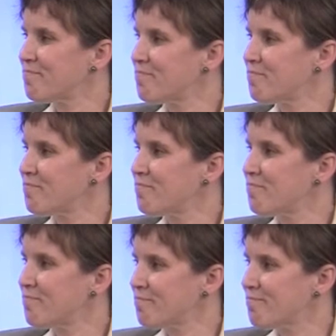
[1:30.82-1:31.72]

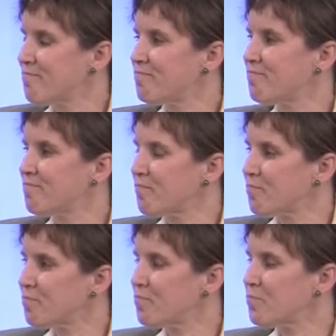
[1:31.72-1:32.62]

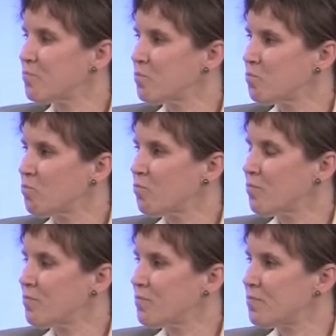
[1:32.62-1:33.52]

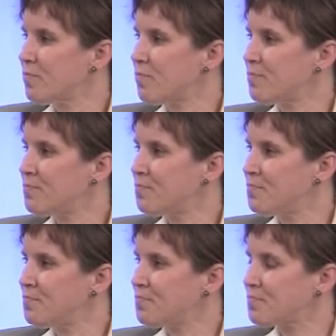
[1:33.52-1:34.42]

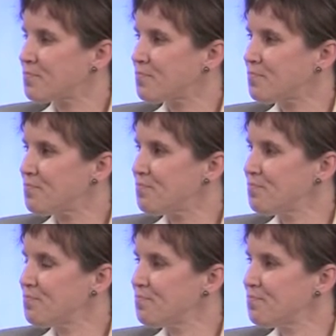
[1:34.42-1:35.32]

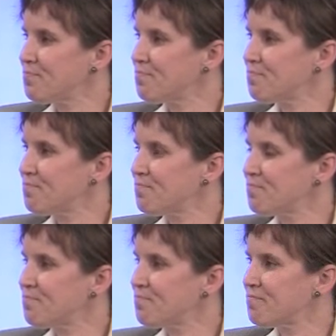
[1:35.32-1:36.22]

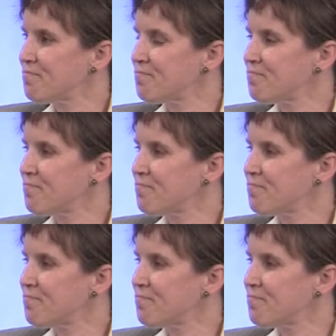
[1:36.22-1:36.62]
The person shown says nothing.